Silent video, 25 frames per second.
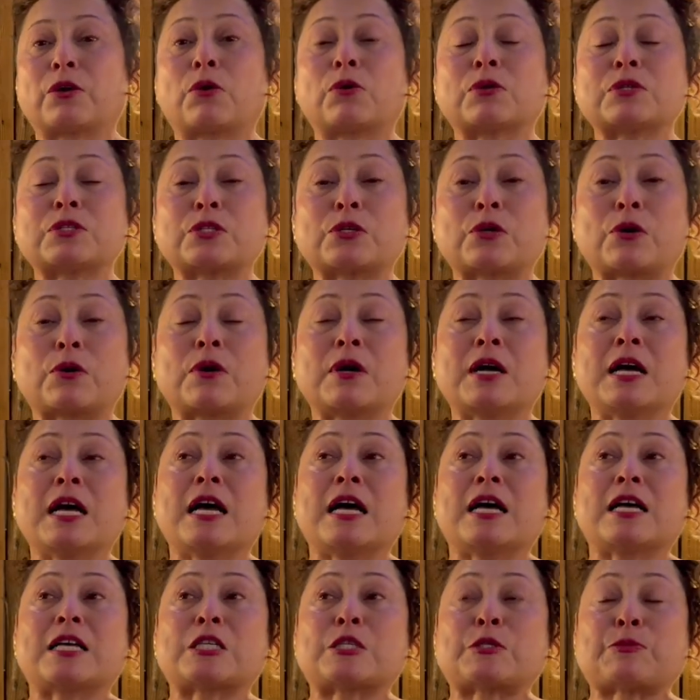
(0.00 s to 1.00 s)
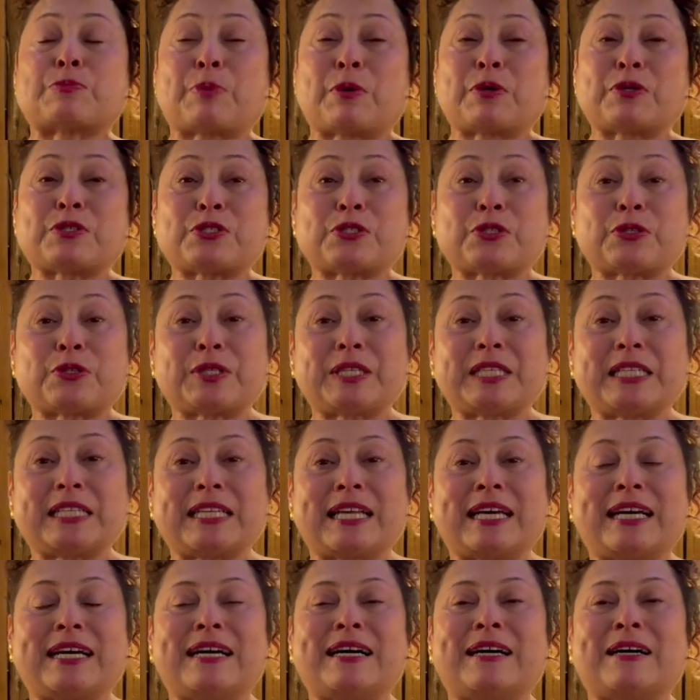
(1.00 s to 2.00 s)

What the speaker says: also sponsoring